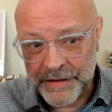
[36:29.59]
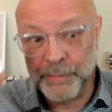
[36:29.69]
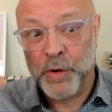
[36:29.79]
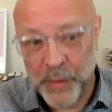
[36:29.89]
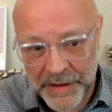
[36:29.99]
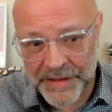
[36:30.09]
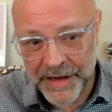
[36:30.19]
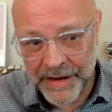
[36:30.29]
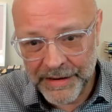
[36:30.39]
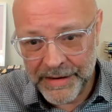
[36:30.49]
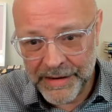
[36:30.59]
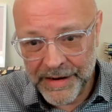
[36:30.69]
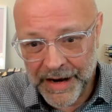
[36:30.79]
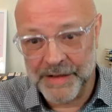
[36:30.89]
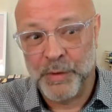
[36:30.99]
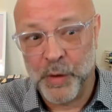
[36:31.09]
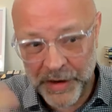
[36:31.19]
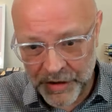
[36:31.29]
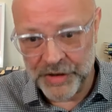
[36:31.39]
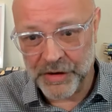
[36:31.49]
the more we see, and the more
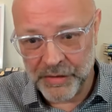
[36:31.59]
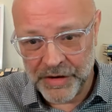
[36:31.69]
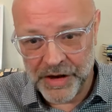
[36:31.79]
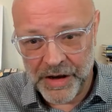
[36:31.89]
we can do